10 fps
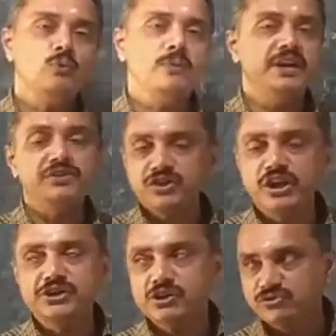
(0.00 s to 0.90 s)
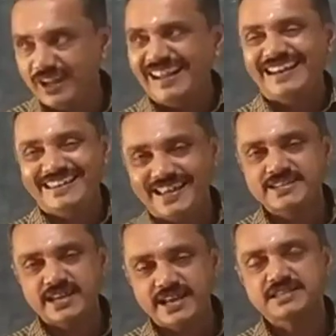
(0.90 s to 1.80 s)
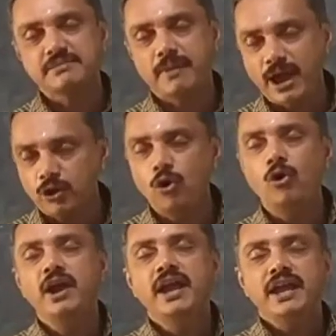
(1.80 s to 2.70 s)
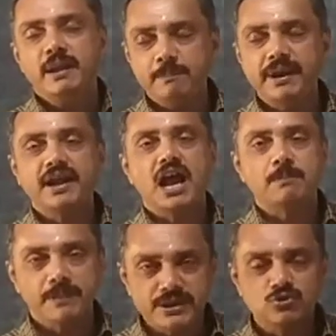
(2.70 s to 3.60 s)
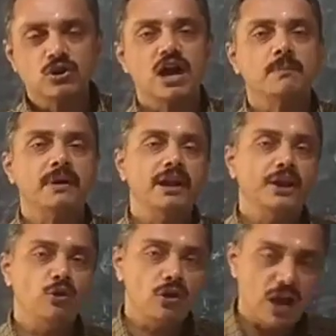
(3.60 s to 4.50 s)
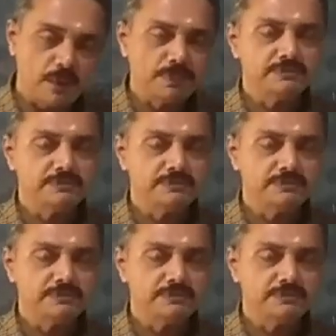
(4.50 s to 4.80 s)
distinguished into three regions as in mango, epicarp, mesocarp and endocarp.